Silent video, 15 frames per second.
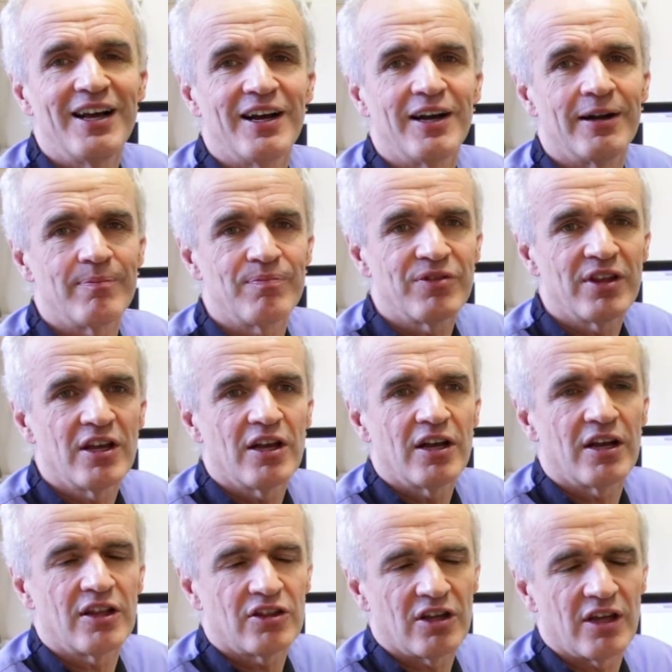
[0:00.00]

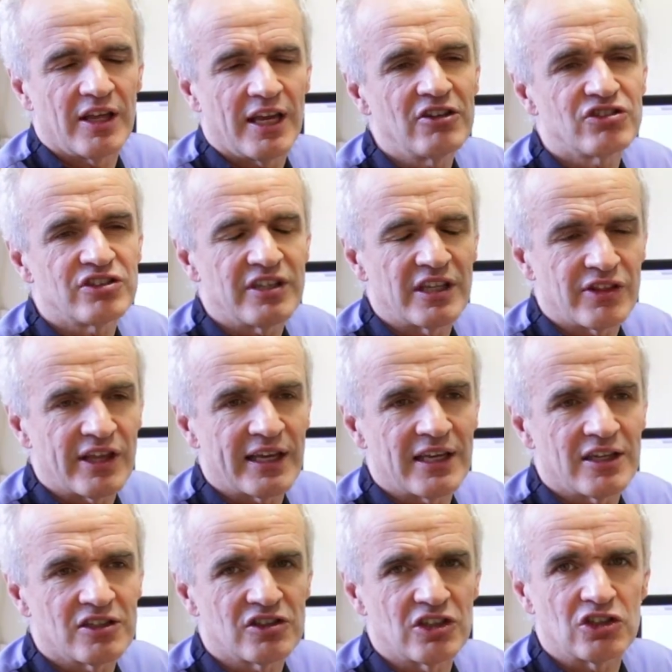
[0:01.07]
The interesting thing
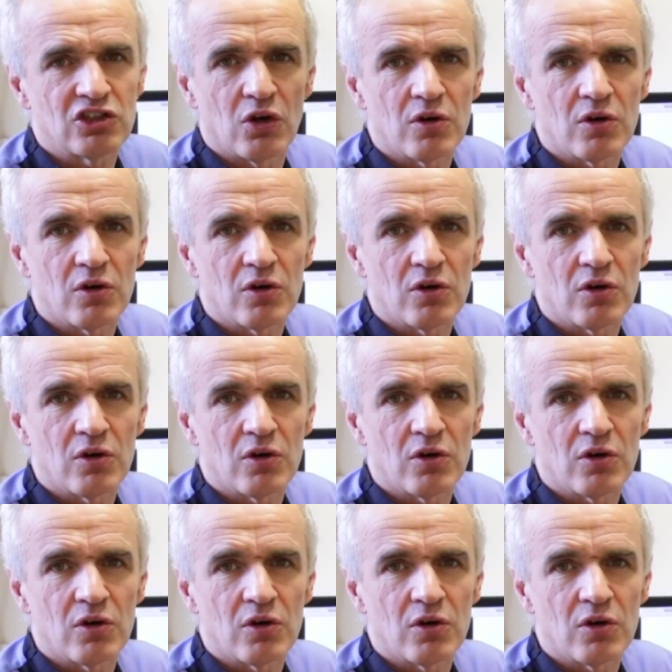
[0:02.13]
is that